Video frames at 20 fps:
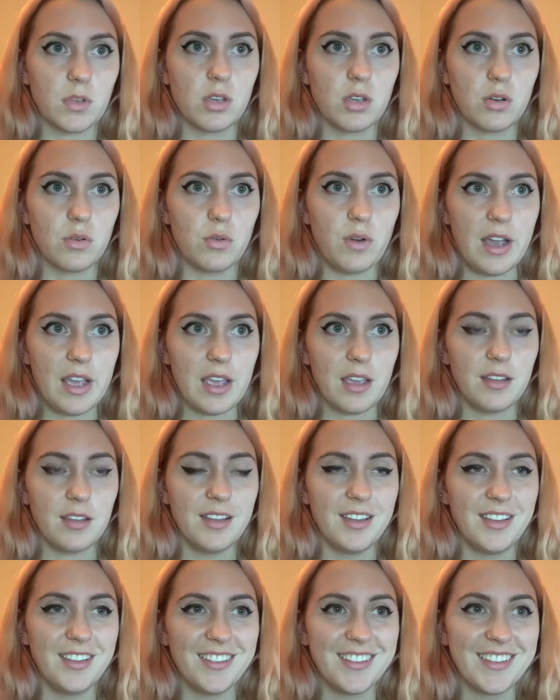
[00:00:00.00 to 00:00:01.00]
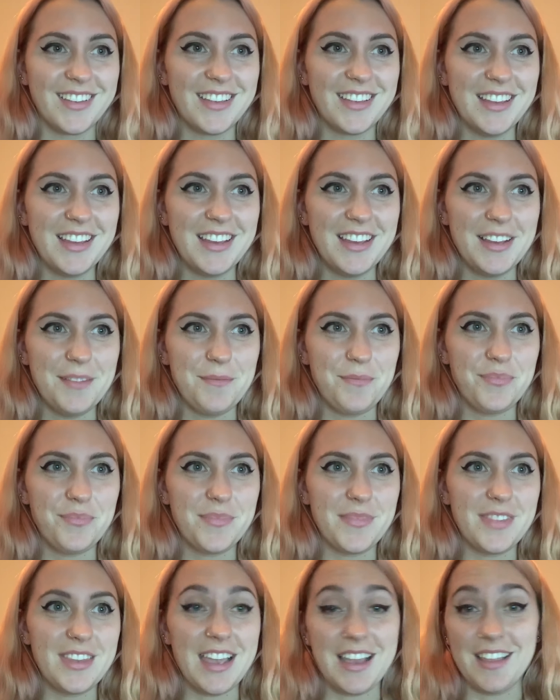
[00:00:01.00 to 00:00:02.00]
quite
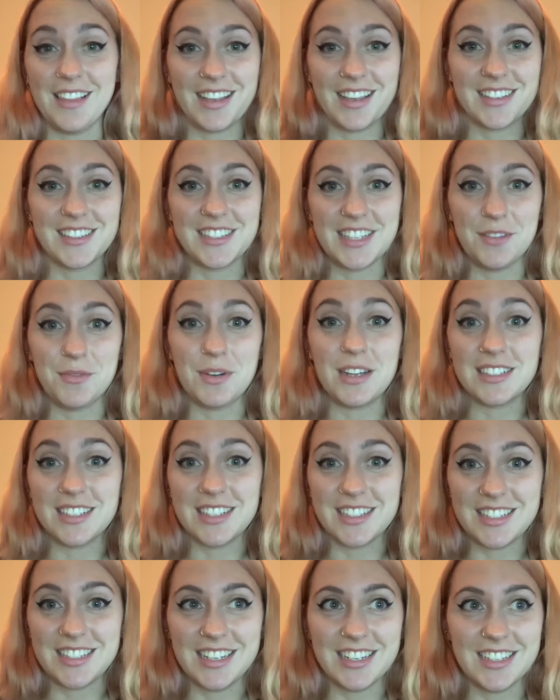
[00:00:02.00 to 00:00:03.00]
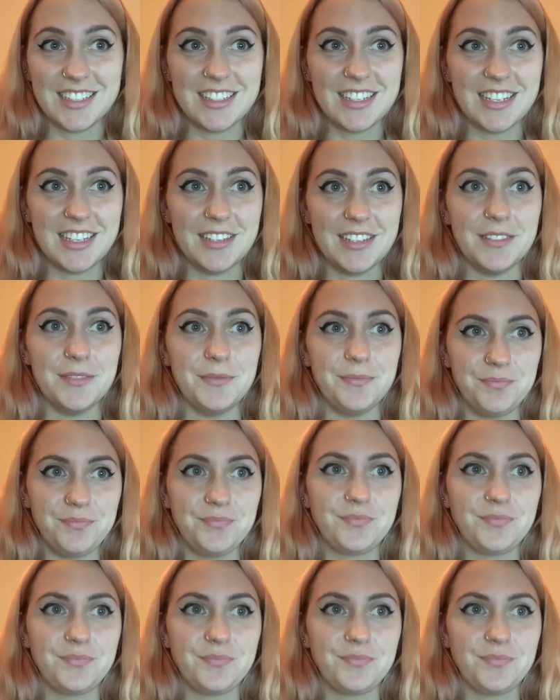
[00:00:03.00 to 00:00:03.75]
yeah, like I said, restlessness, and